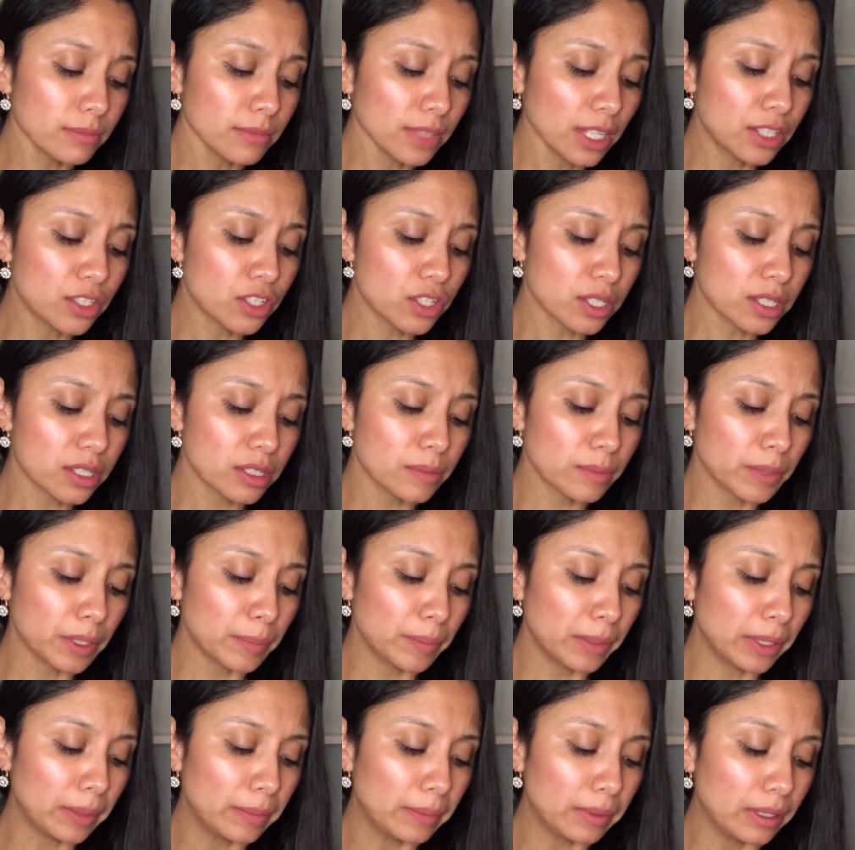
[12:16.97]
adjusted my
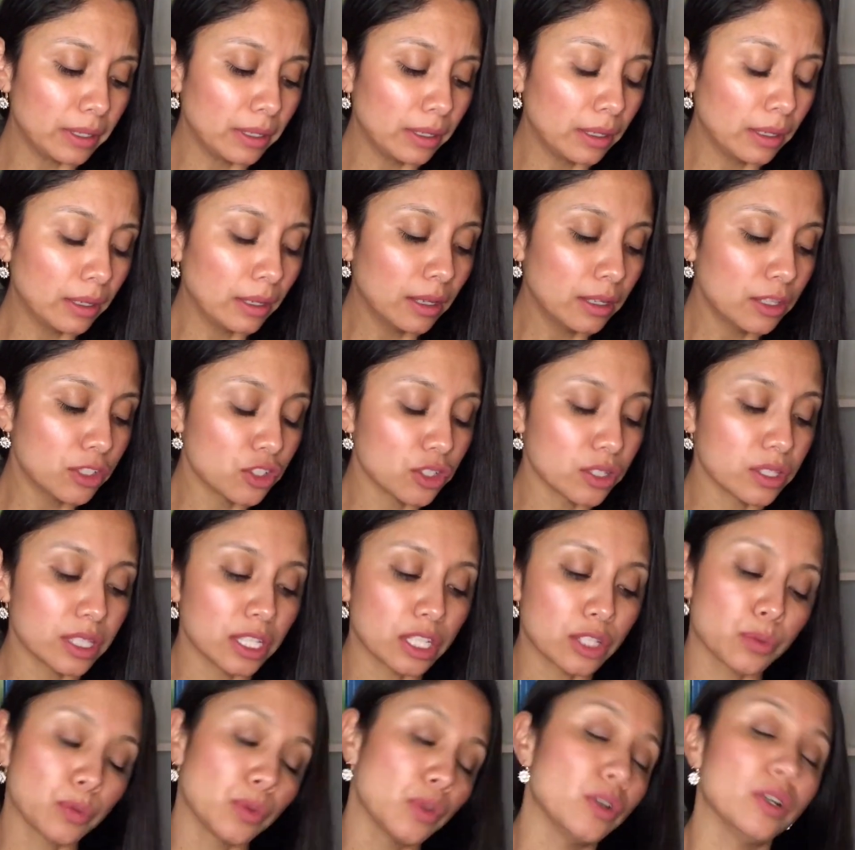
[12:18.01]
baby just
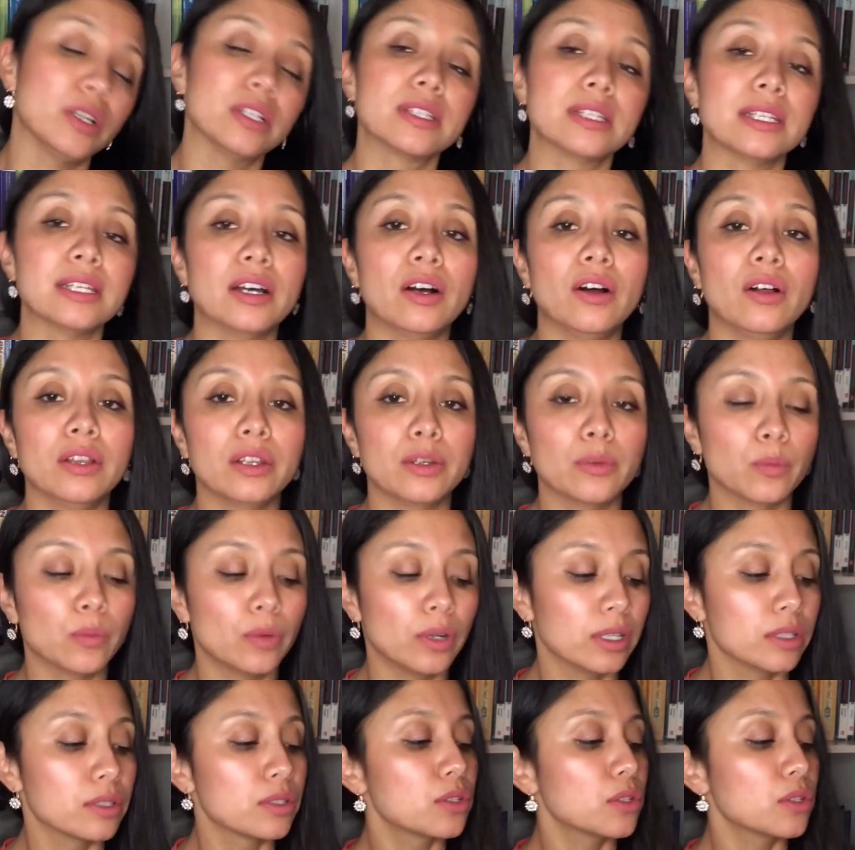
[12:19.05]
as well as the all-in-one.